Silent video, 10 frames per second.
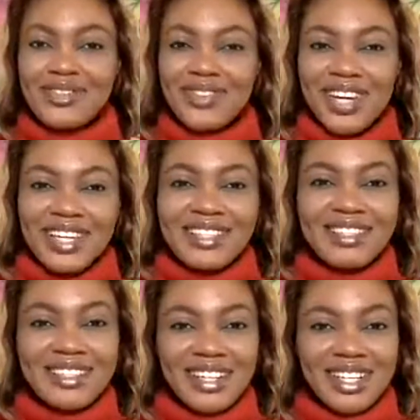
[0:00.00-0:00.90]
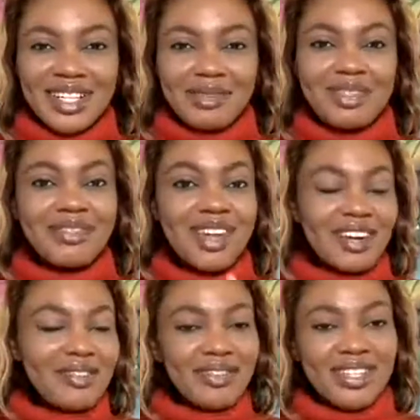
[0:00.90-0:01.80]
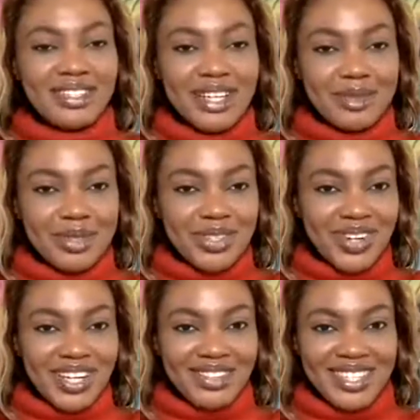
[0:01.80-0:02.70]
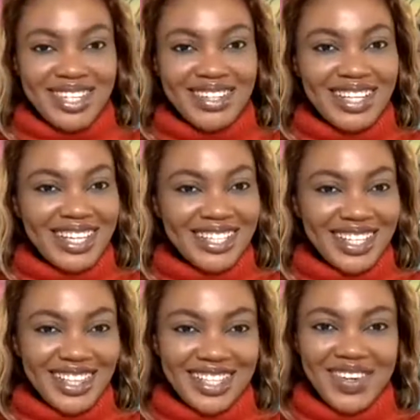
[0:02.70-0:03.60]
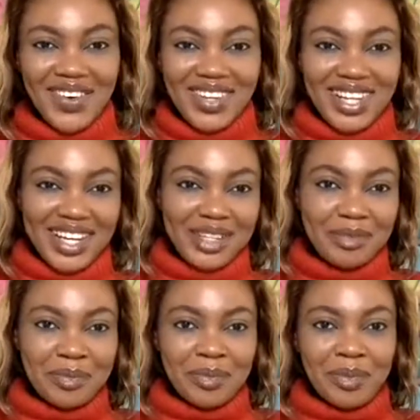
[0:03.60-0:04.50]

very first time you tried to sell anything online?